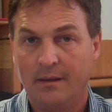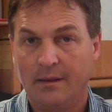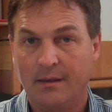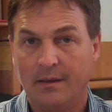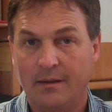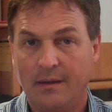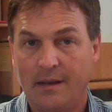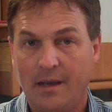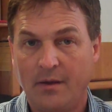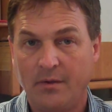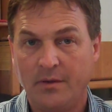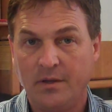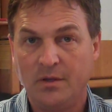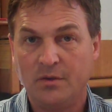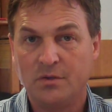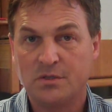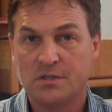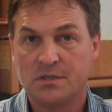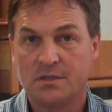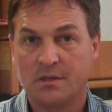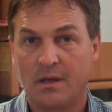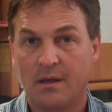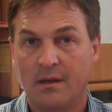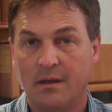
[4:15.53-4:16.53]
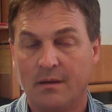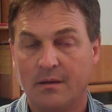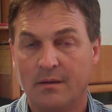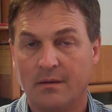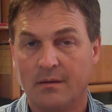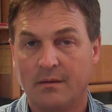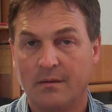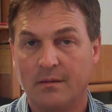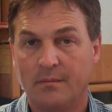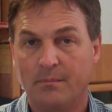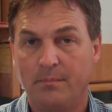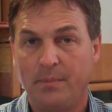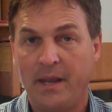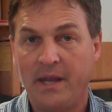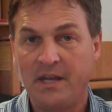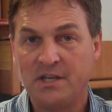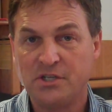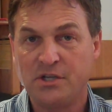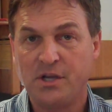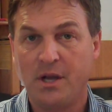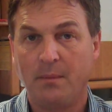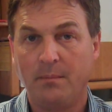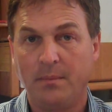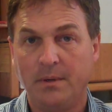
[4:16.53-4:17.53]
and how to use
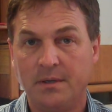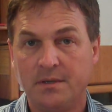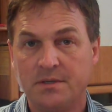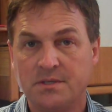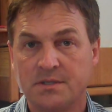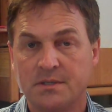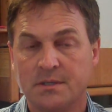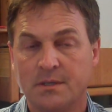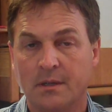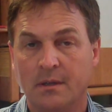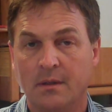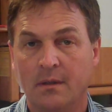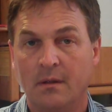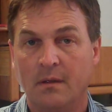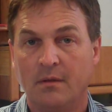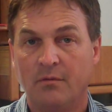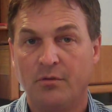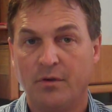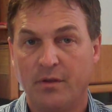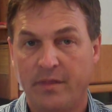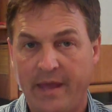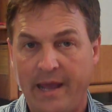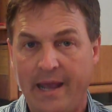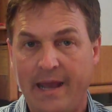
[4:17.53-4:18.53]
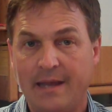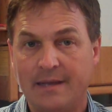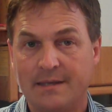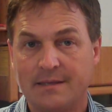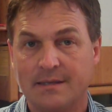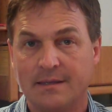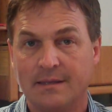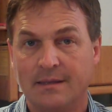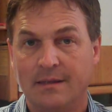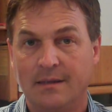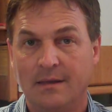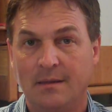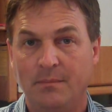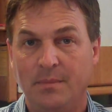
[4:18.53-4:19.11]
page numbers for that.